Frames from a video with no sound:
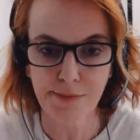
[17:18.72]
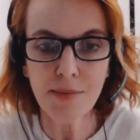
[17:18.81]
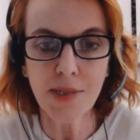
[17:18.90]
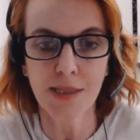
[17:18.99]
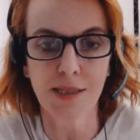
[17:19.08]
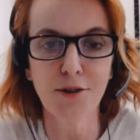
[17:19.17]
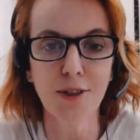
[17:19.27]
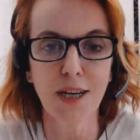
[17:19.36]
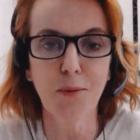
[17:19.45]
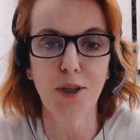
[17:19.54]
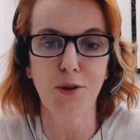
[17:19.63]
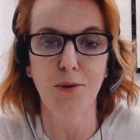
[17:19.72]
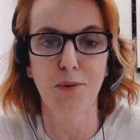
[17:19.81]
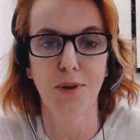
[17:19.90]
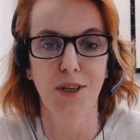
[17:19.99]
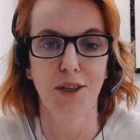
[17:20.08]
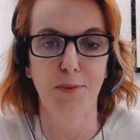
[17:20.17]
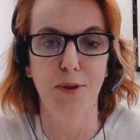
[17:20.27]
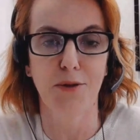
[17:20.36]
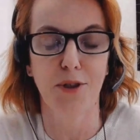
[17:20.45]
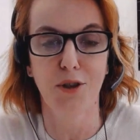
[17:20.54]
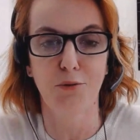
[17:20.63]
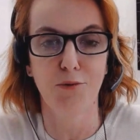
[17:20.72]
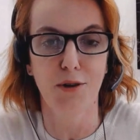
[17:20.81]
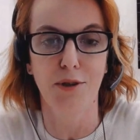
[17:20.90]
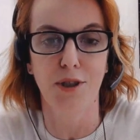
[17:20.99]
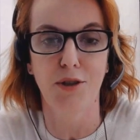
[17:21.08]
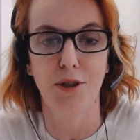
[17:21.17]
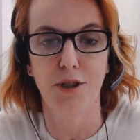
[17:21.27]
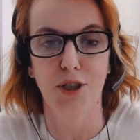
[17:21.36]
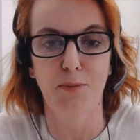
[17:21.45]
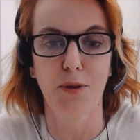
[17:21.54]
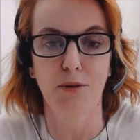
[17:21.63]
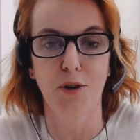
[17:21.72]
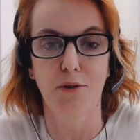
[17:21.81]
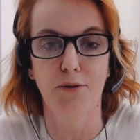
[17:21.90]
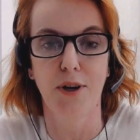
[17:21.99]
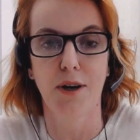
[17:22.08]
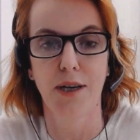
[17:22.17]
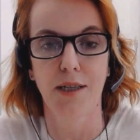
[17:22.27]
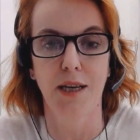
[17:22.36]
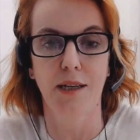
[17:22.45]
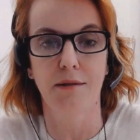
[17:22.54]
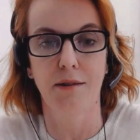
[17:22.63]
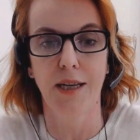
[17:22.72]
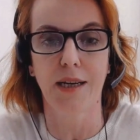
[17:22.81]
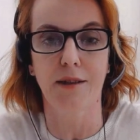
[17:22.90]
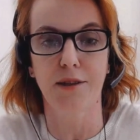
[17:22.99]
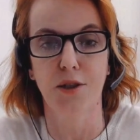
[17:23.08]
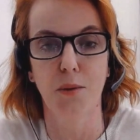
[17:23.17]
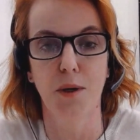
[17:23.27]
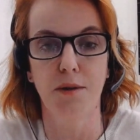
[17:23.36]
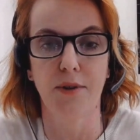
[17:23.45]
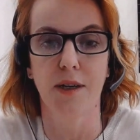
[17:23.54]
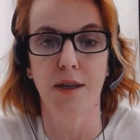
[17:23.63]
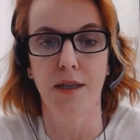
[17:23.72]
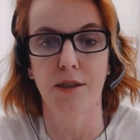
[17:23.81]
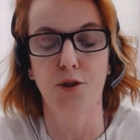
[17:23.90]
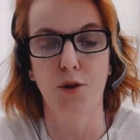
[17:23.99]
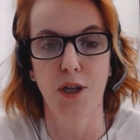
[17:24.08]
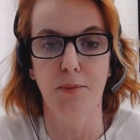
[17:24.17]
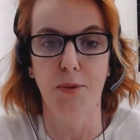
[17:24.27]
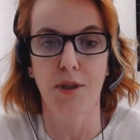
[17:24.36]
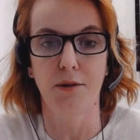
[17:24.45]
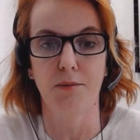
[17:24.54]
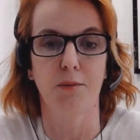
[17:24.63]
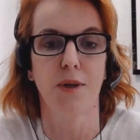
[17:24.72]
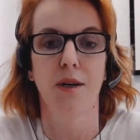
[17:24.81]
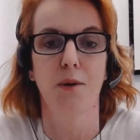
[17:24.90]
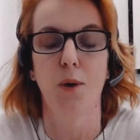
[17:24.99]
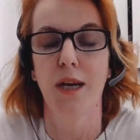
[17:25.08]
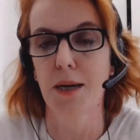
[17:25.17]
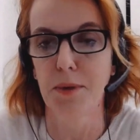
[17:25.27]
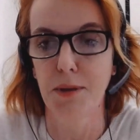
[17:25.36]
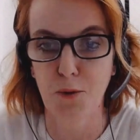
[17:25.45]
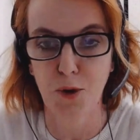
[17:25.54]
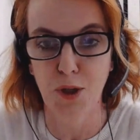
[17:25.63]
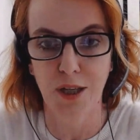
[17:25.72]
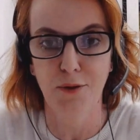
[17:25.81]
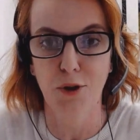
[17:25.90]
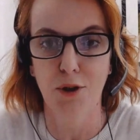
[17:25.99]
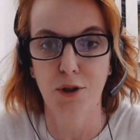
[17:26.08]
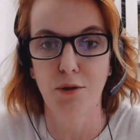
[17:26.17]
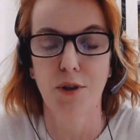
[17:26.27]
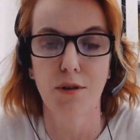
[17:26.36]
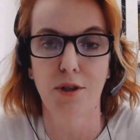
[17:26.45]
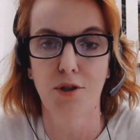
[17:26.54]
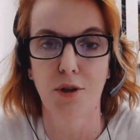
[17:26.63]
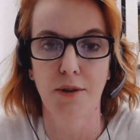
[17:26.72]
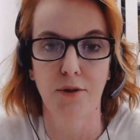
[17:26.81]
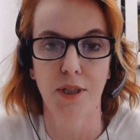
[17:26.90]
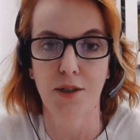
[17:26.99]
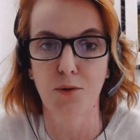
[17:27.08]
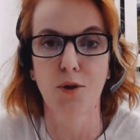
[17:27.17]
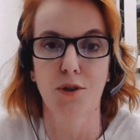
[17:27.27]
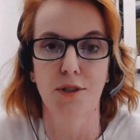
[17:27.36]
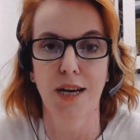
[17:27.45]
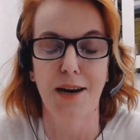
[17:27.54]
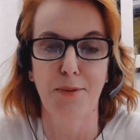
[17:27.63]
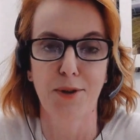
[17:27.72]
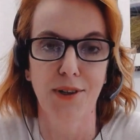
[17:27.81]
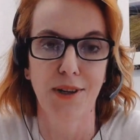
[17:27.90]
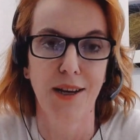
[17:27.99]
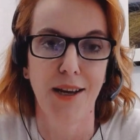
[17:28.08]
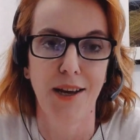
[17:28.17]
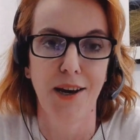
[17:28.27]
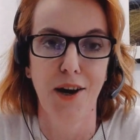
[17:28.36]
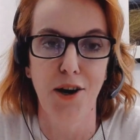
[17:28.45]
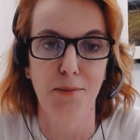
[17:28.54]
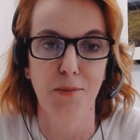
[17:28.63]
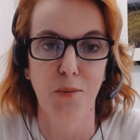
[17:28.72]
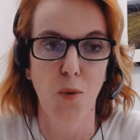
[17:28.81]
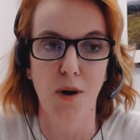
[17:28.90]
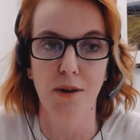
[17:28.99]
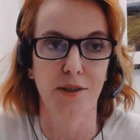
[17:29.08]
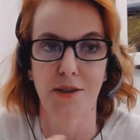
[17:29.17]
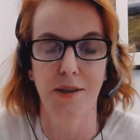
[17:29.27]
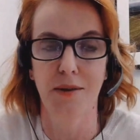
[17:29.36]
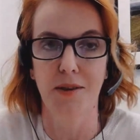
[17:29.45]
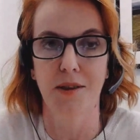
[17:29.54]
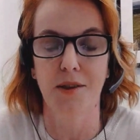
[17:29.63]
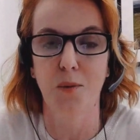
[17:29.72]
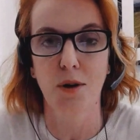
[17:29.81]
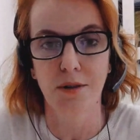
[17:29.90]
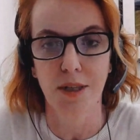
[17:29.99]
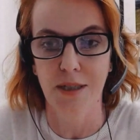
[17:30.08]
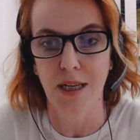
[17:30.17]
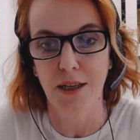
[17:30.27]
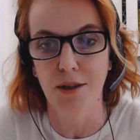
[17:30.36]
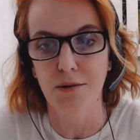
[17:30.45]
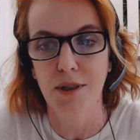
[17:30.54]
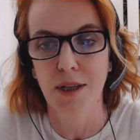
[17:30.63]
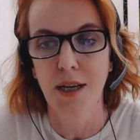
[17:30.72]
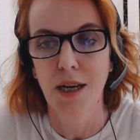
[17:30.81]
It's not like when you build a new road and you can just build it offline and then link the two overnight and join up, and you wake up in the morning and you've got a new road to drive on. It's all got to happen whilst the world continues.